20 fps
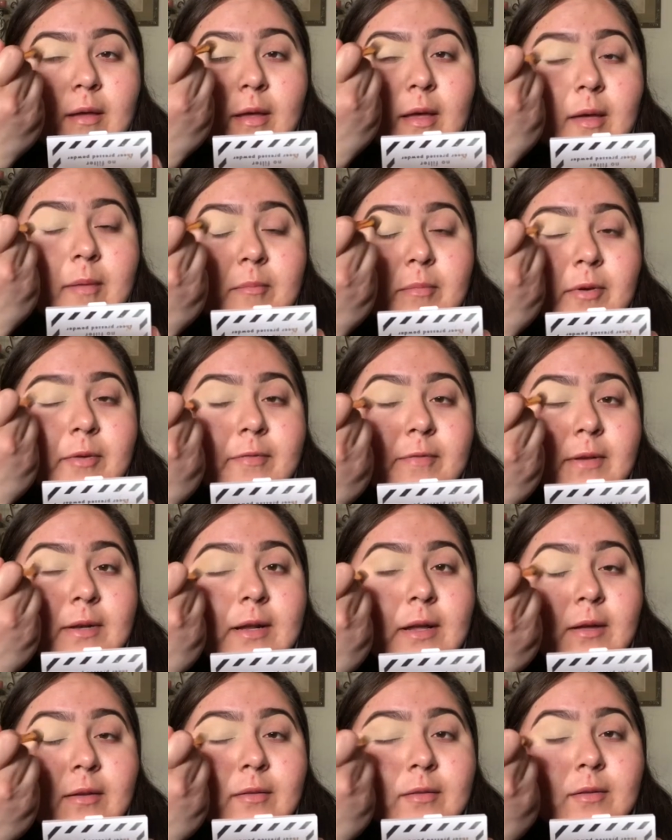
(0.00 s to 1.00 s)
and buffing
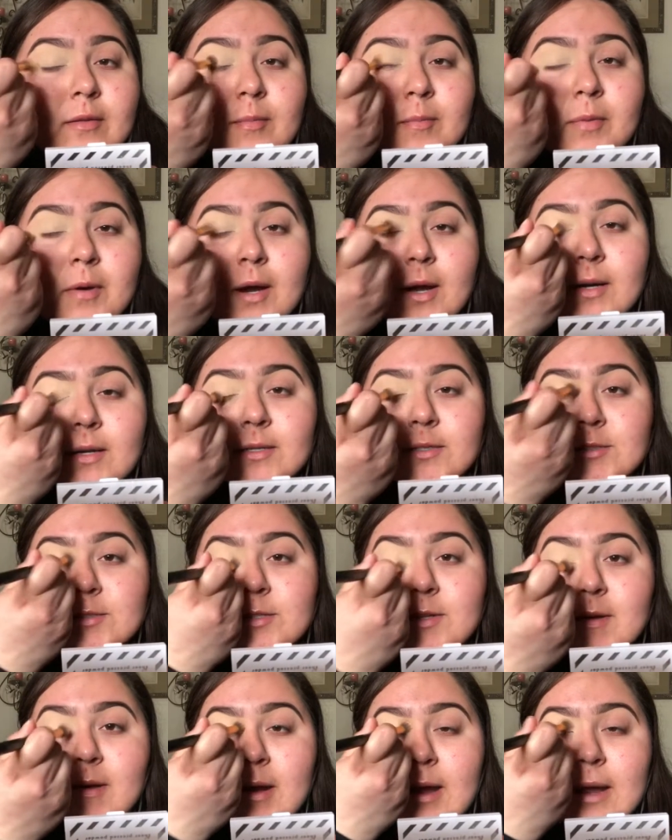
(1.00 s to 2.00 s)
out the product
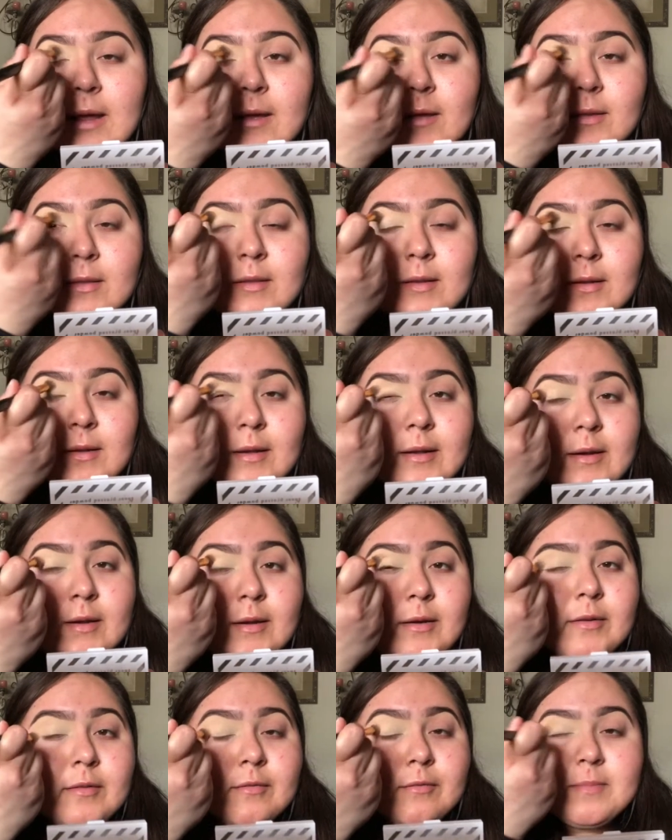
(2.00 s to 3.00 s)
to create a thin
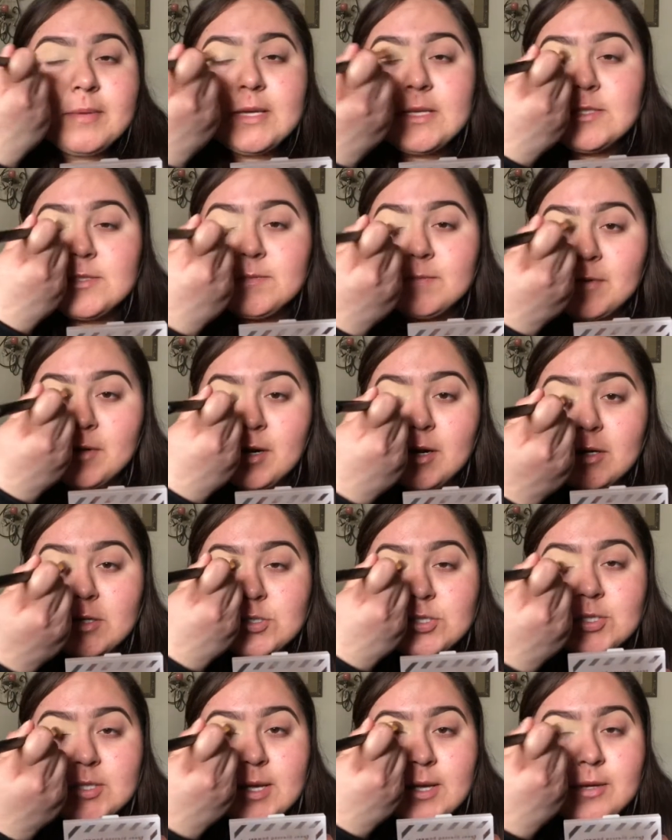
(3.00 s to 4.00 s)
layer base for our
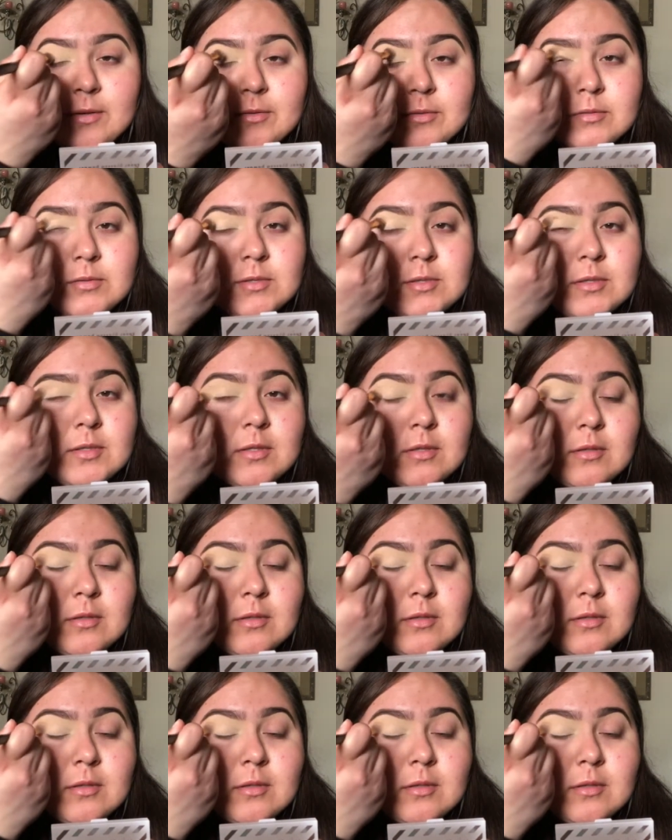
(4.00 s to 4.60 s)
shadows.